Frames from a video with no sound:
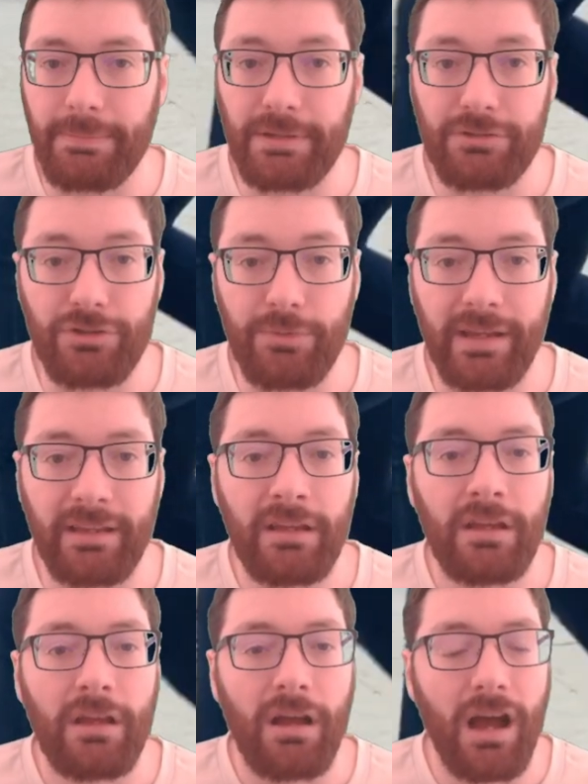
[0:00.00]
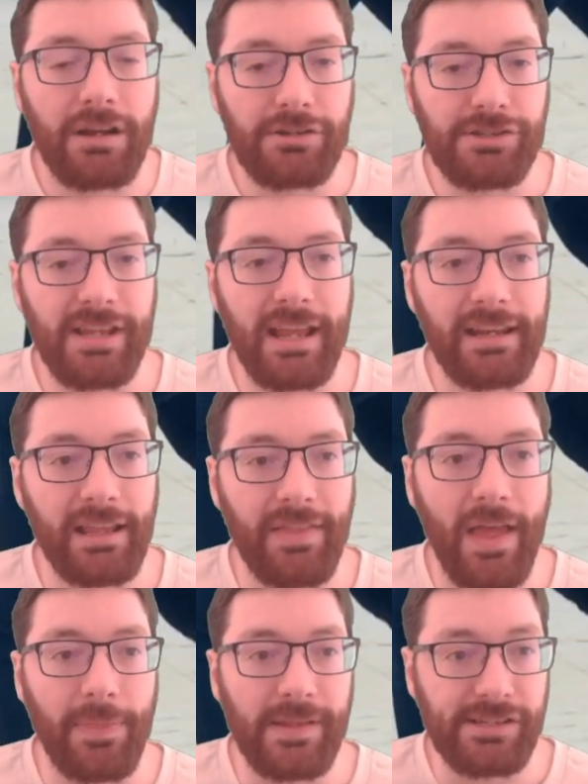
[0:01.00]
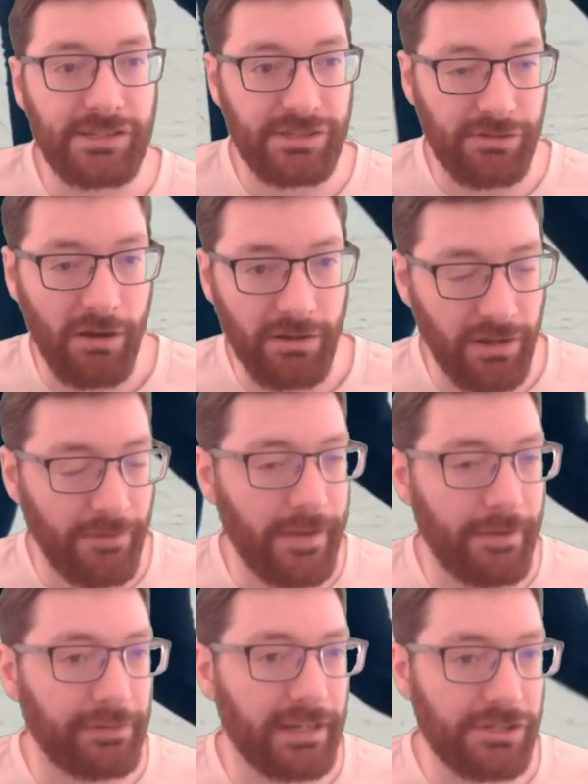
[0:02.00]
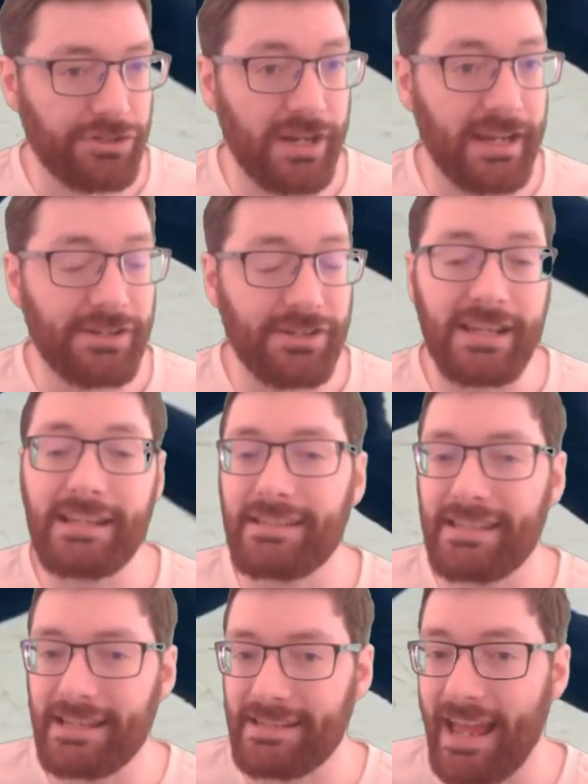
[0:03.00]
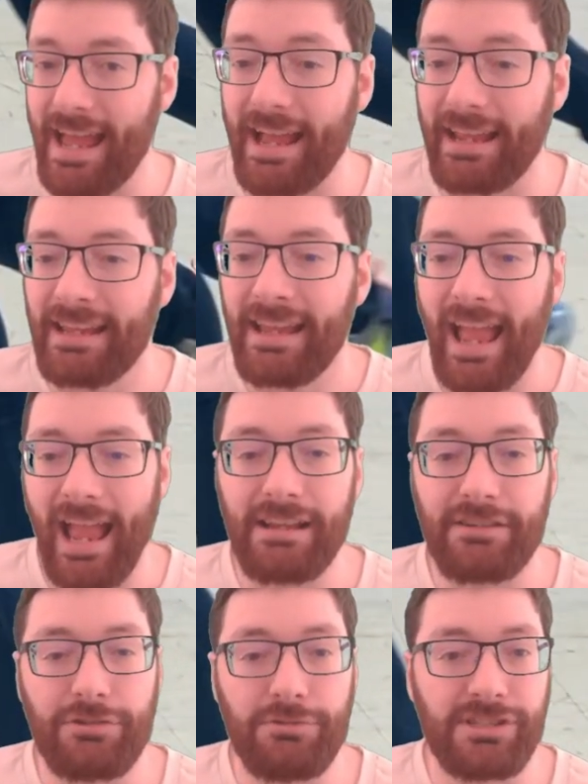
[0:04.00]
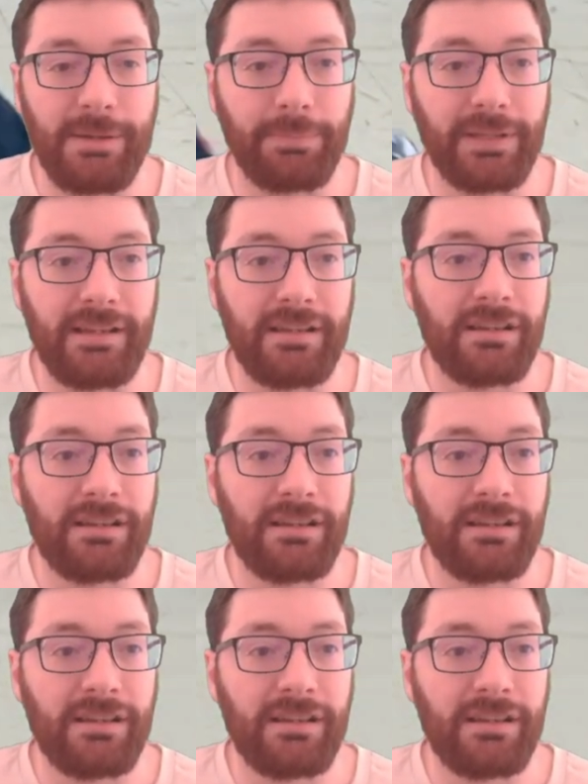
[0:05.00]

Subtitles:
be doing, understanding that the start of every exchange is the attack, and to simply